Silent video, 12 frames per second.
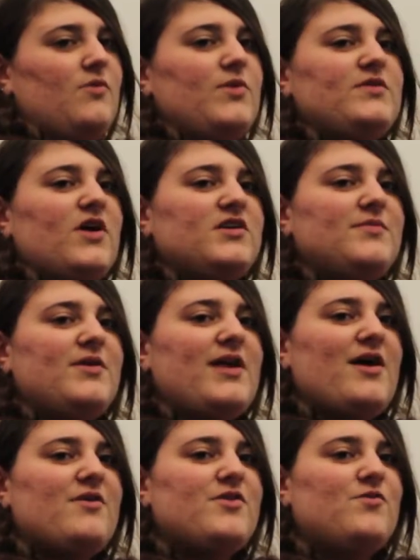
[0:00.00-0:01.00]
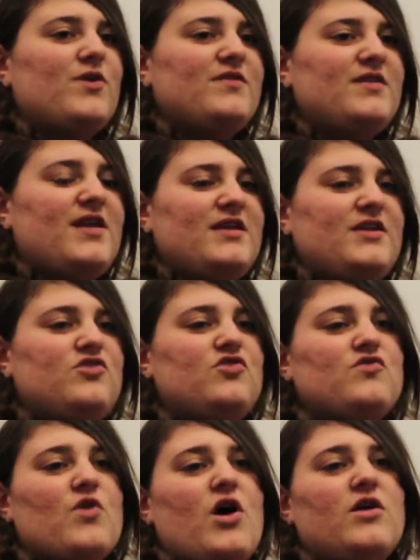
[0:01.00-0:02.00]
We talked about how there wasn't any
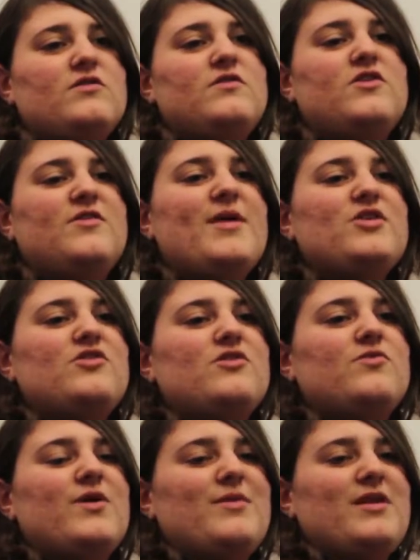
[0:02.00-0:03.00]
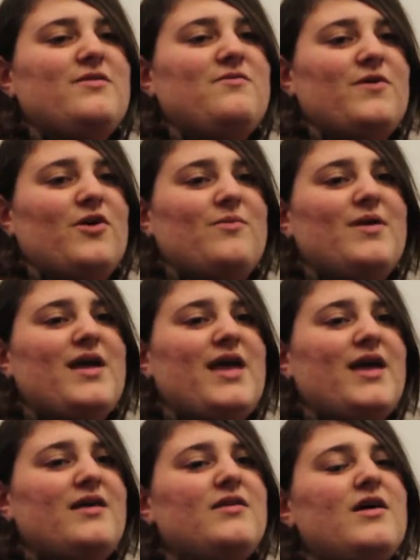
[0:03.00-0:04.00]
strong two-dimensional women in film,
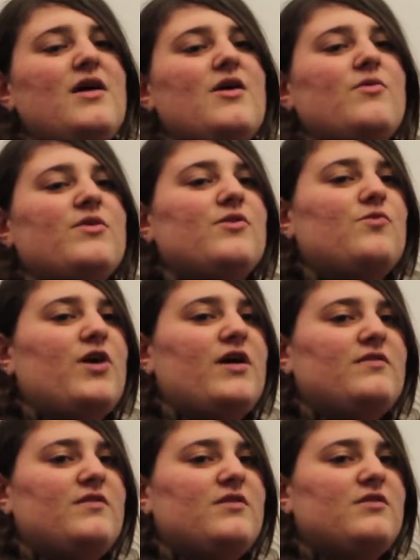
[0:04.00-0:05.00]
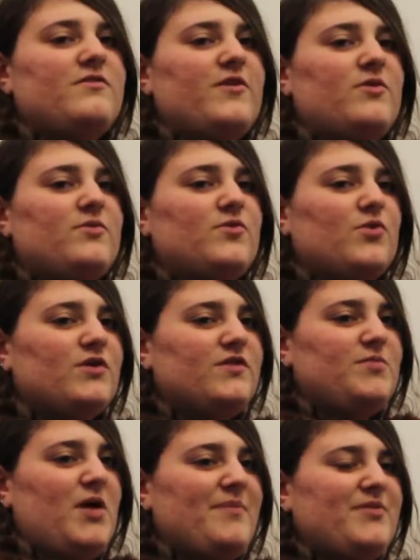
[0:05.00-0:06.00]
and when there was, the films weren't
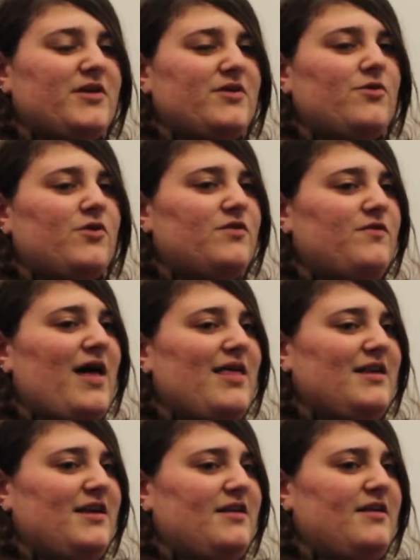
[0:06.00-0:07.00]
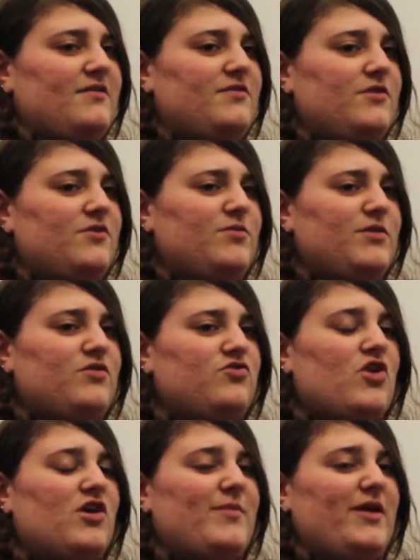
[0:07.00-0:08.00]
as popular or as validated as those with
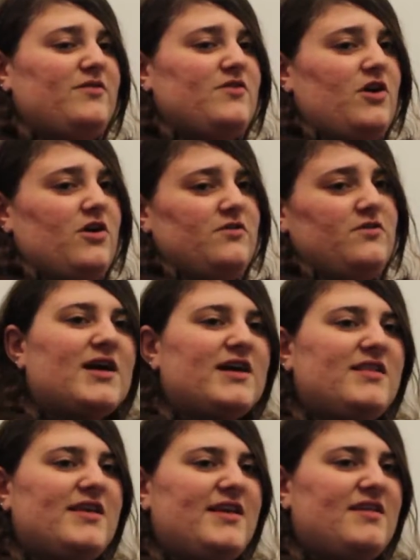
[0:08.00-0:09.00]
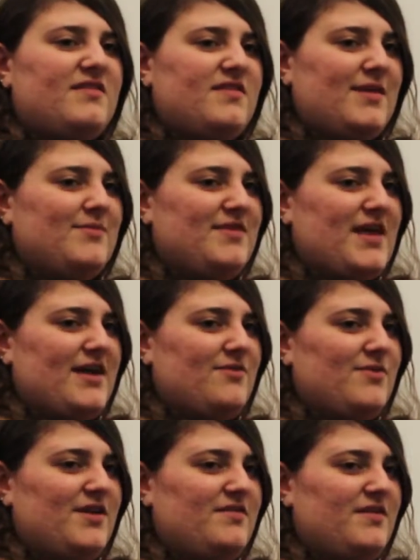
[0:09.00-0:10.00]
strong male stars. Luckily, it seems
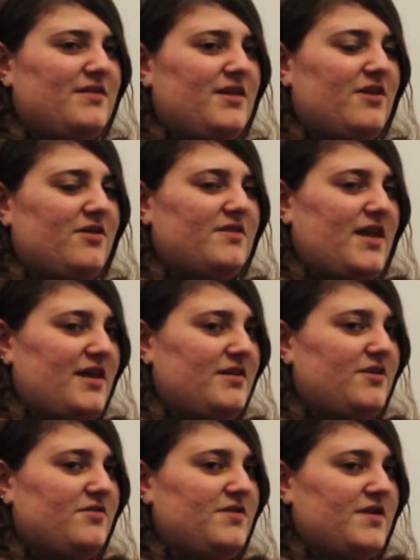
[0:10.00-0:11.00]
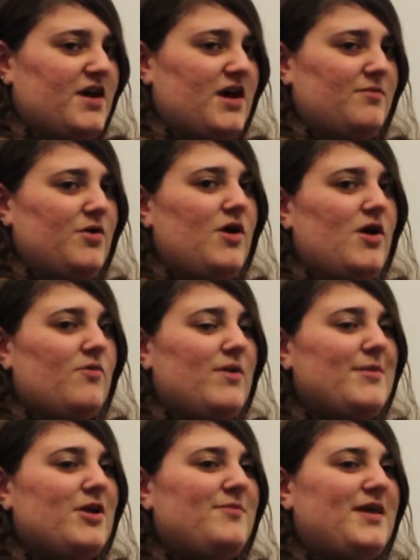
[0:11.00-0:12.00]
that in recent years and years to come,
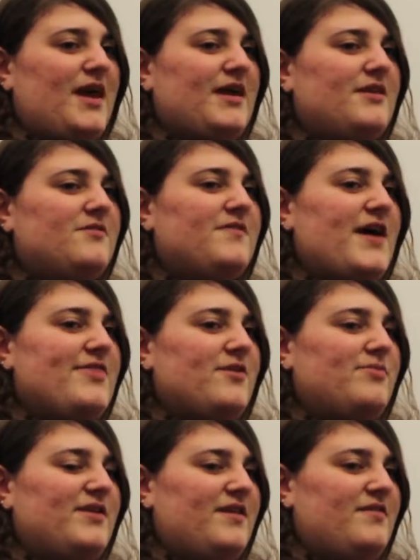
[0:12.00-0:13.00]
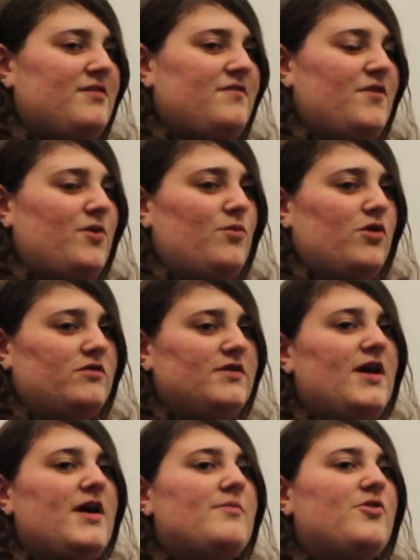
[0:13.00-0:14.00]
women are beginning to find their place in the film world,
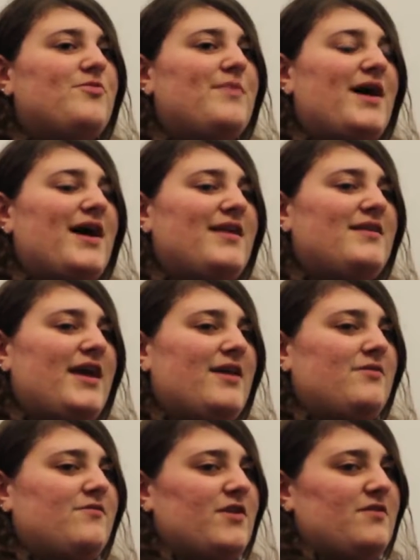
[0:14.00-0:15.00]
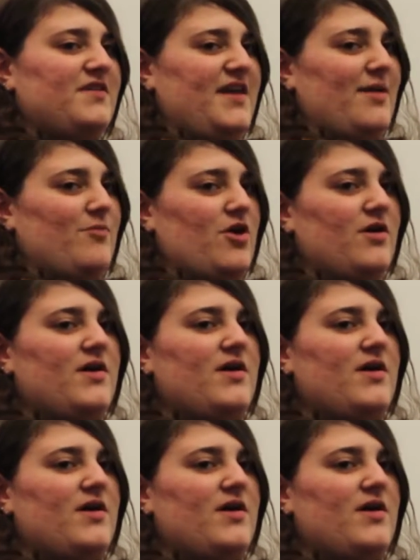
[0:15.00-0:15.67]
both behind and in front of the camera.